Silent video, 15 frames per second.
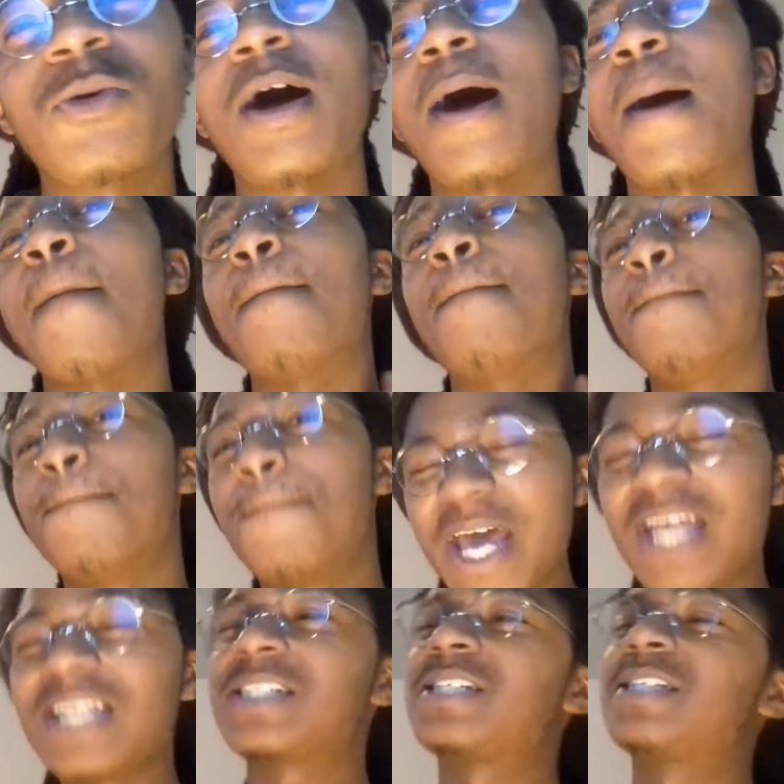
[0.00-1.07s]
Squad
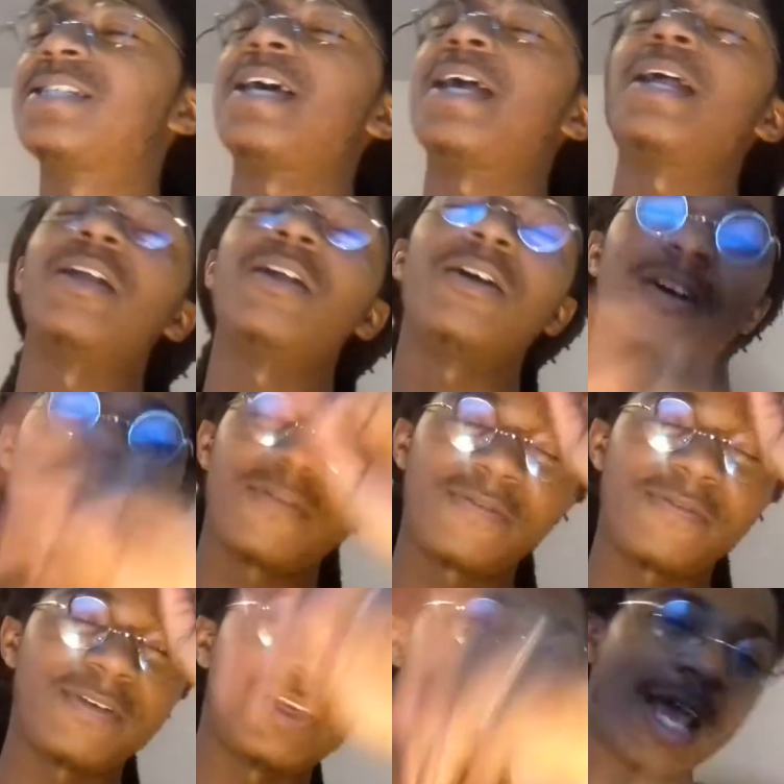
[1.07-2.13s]
bitch signing off.
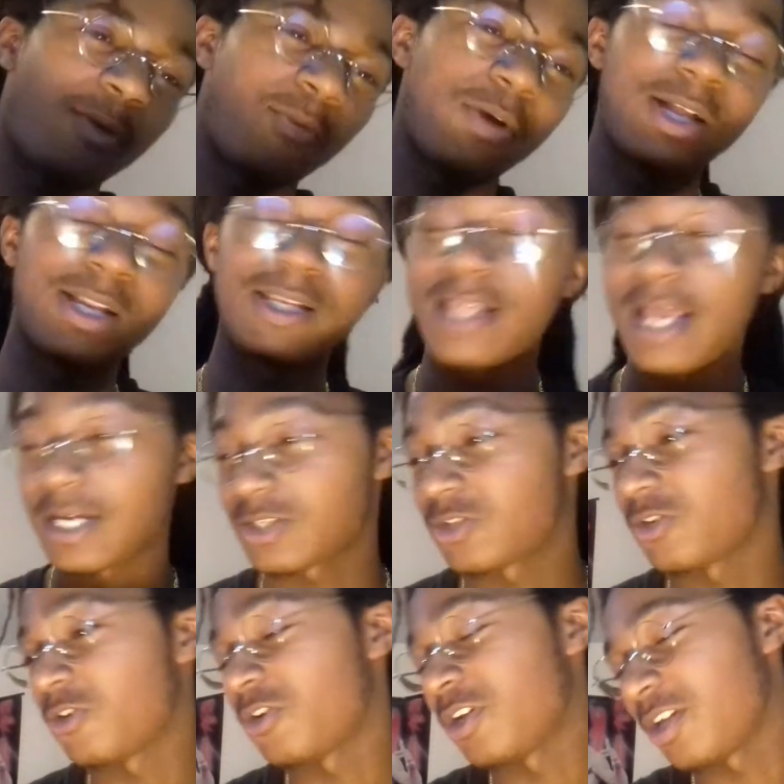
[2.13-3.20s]
That way,
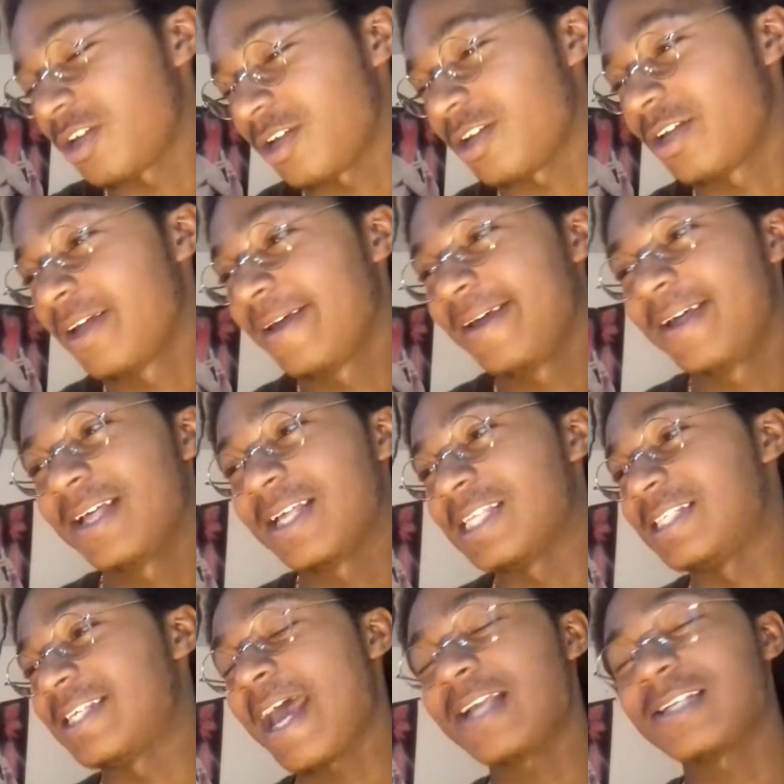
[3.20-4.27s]
Dexter, yeah.
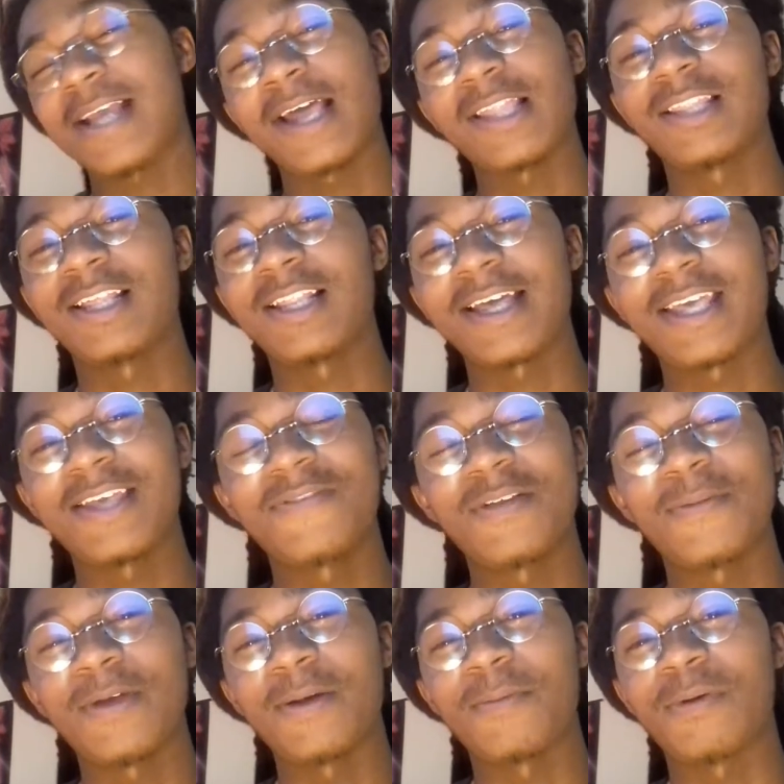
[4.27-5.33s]
Jack Jack look like he
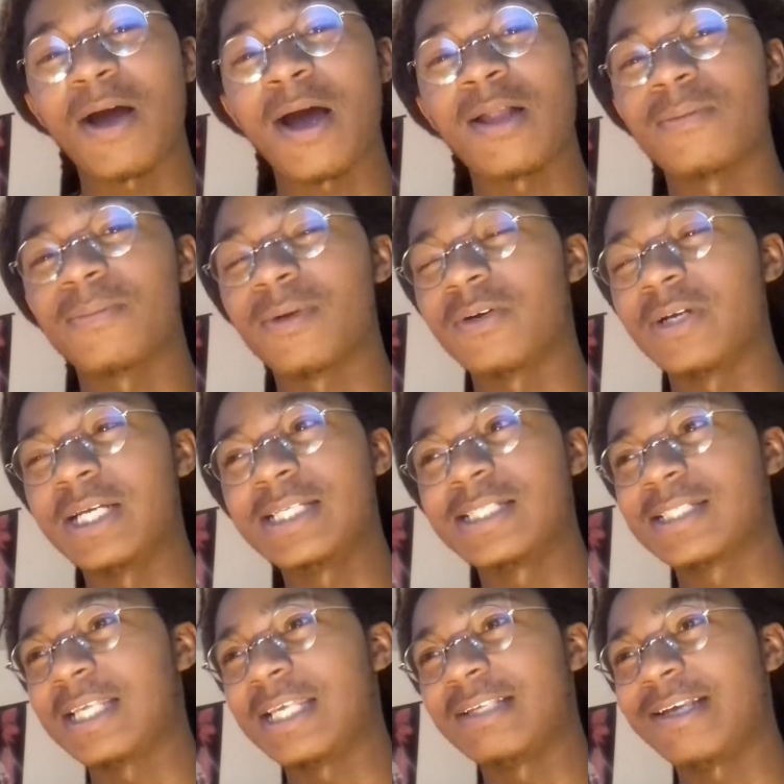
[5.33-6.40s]
finna be a problem, bro.
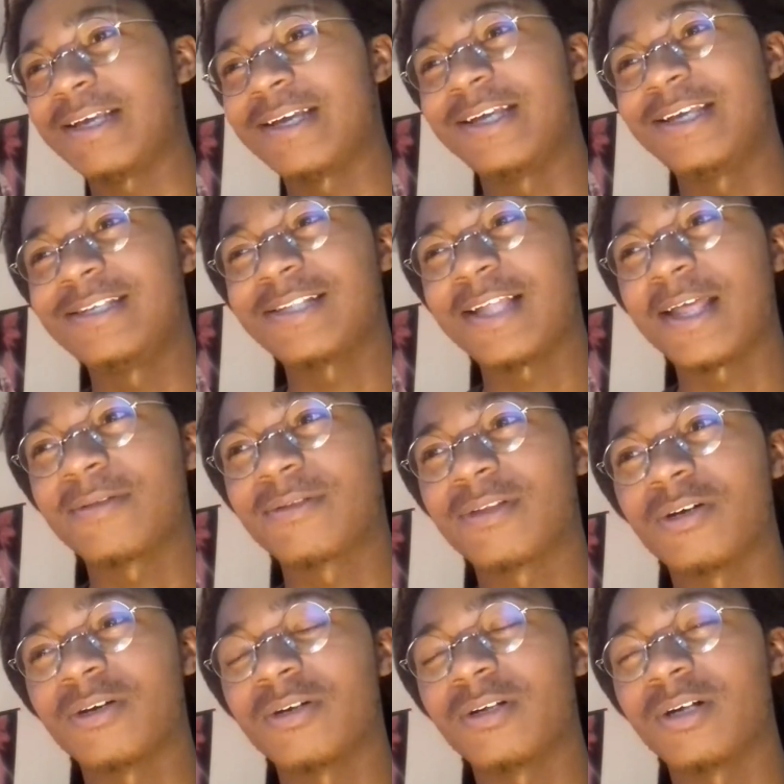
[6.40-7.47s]
He's he, yeah, he's like
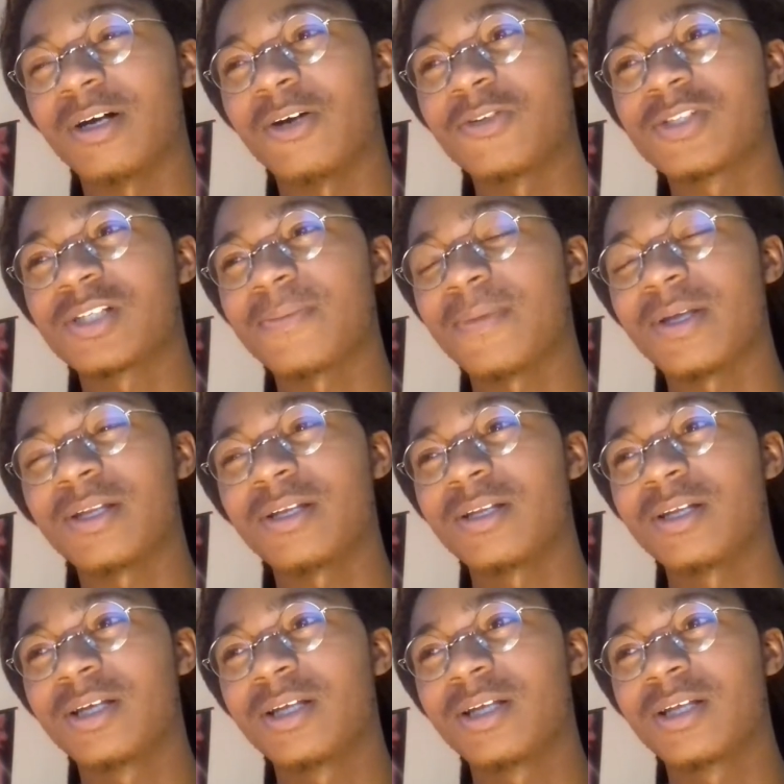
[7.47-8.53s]
the ultimate,
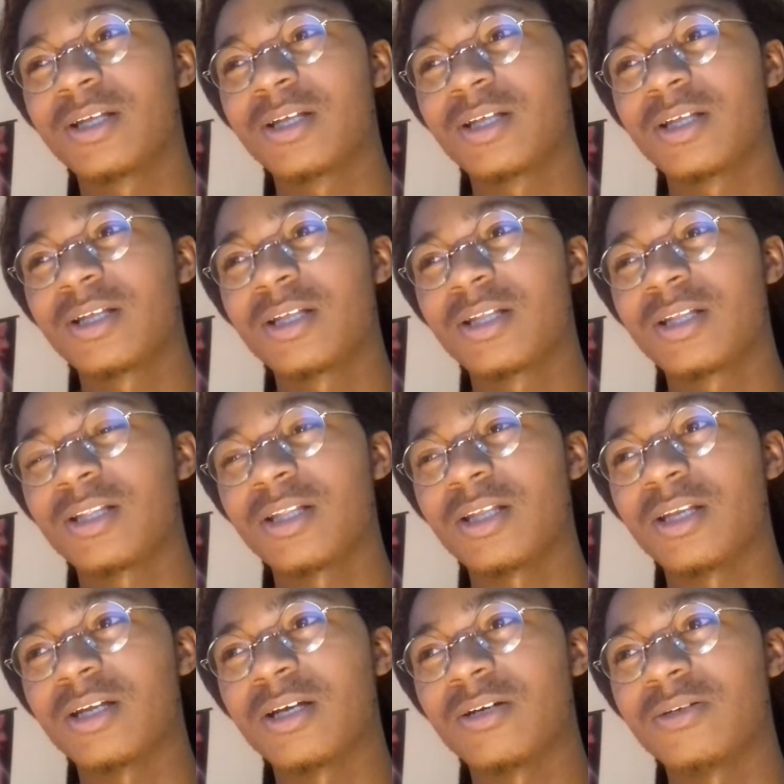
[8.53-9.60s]

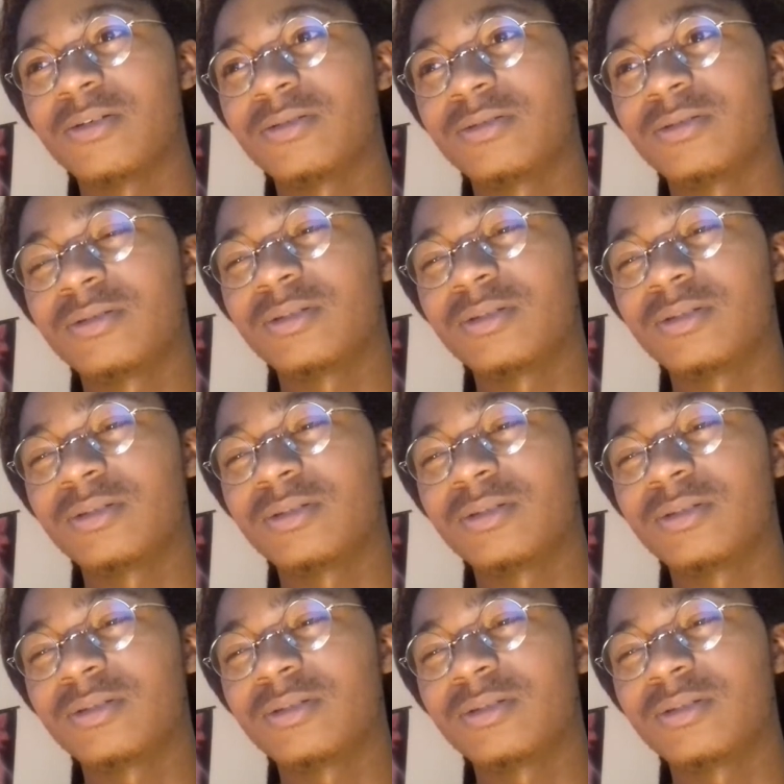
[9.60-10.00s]
you know,